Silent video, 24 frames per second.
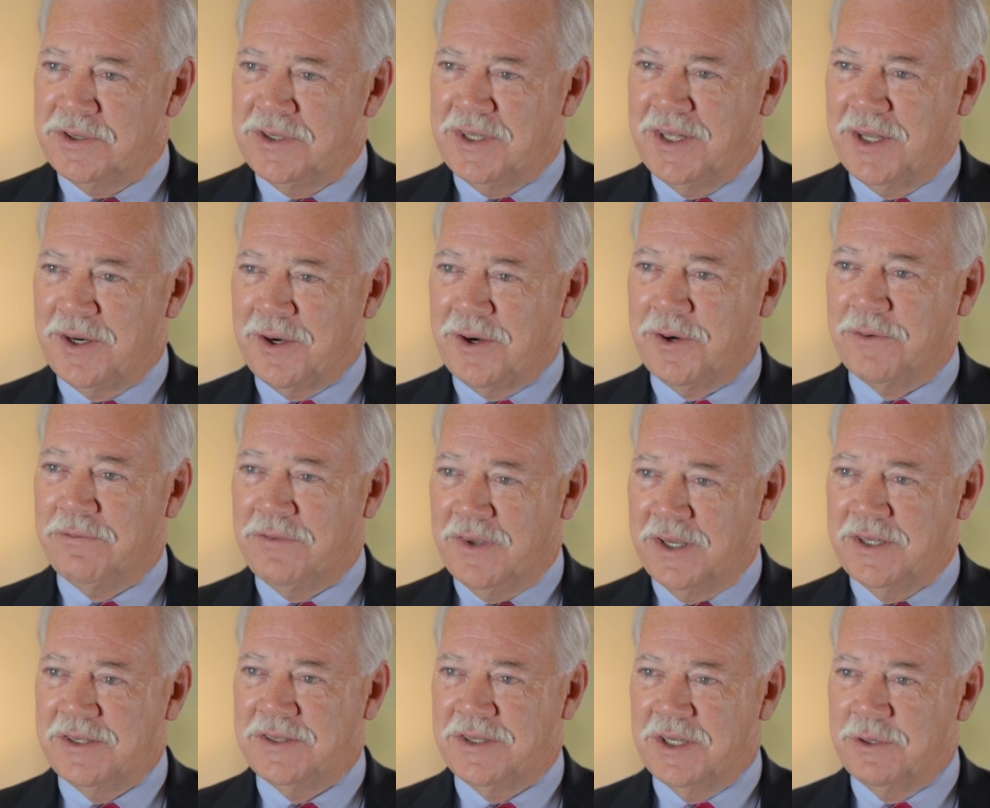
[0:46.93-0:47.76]
that are
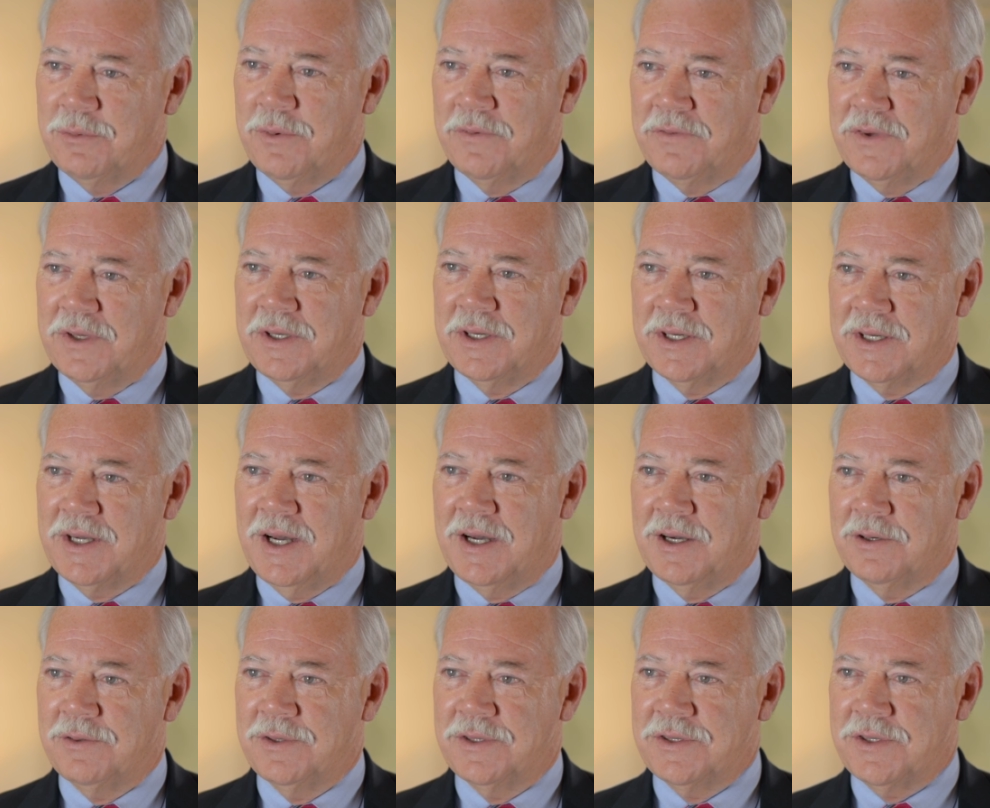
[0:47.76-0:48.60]
facing within the
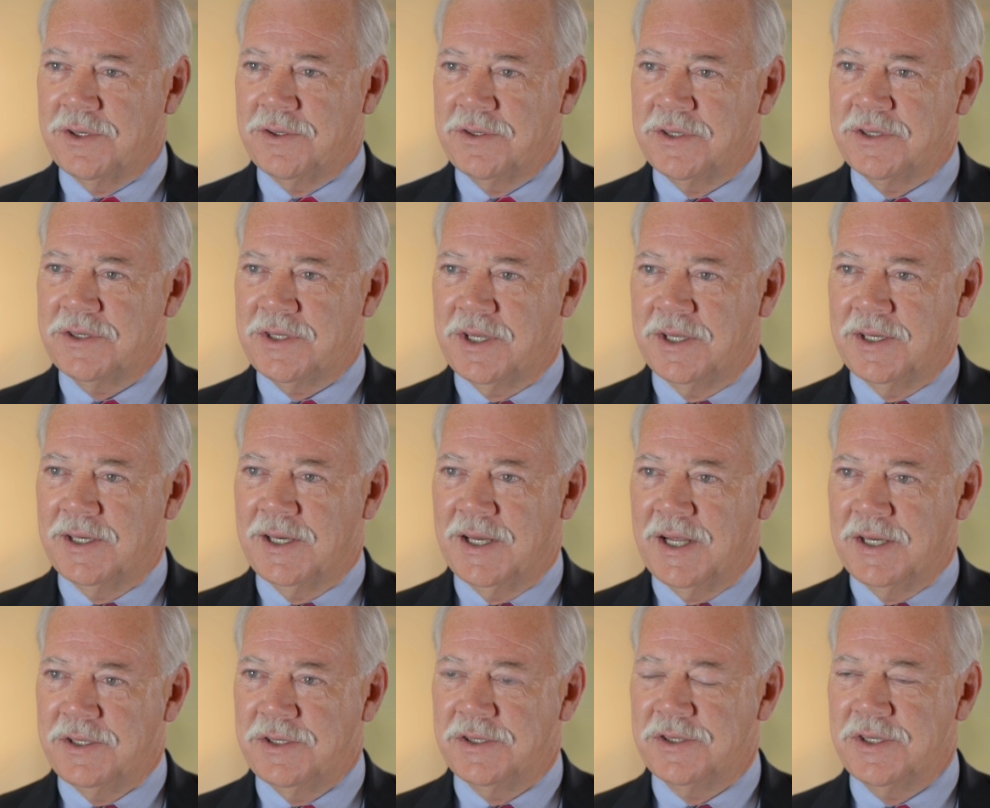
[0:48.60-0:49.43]
Congress or the state
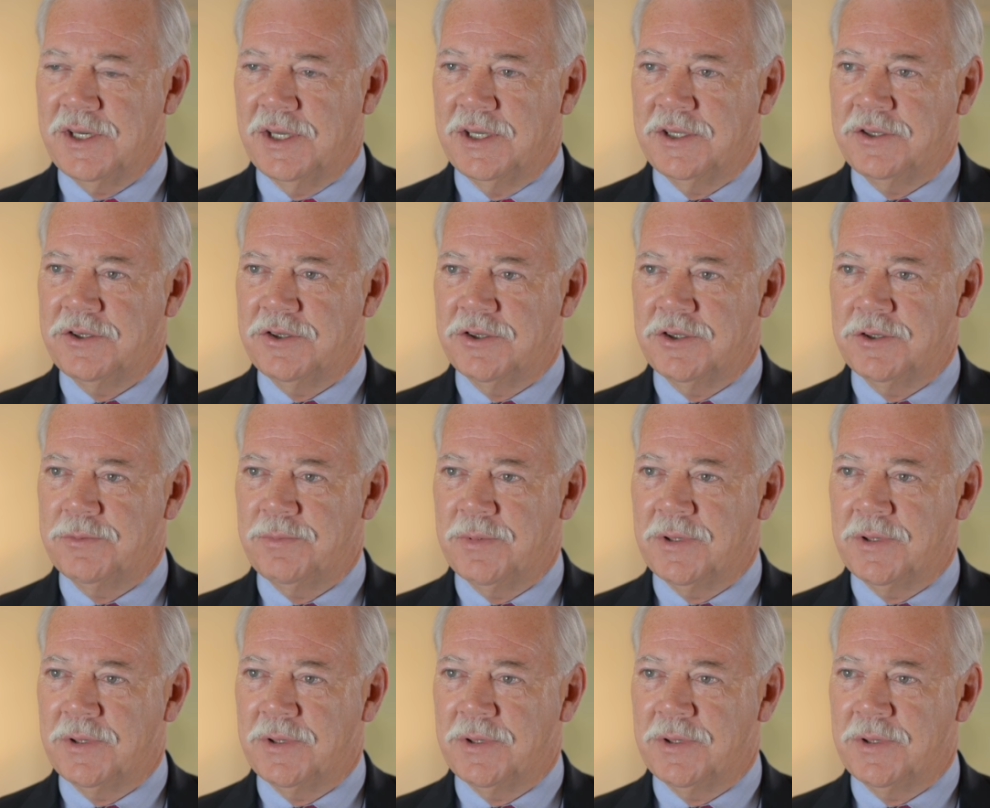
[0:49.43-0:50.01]
legislatures,